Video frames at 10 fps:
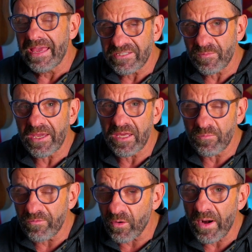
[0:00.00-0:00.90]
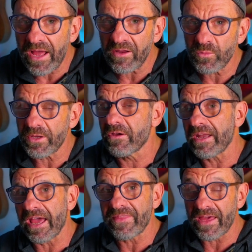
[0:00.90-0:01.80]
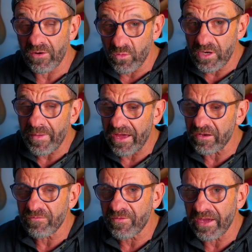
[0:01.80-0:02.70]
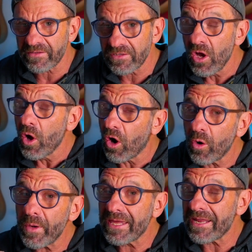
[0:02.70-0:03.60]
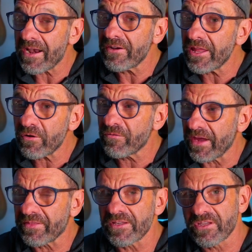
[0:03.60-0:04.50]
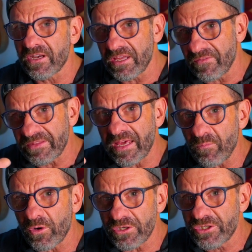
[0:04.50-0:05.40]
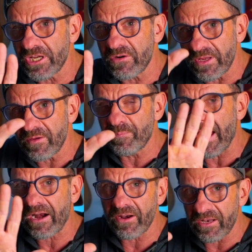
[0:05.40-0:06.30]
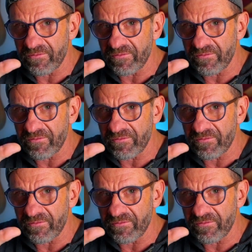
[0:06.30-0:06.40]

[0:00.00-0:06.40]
And to make it move around, we could add that rebound effect, or we could add another effect that's gonna give it that more jittery background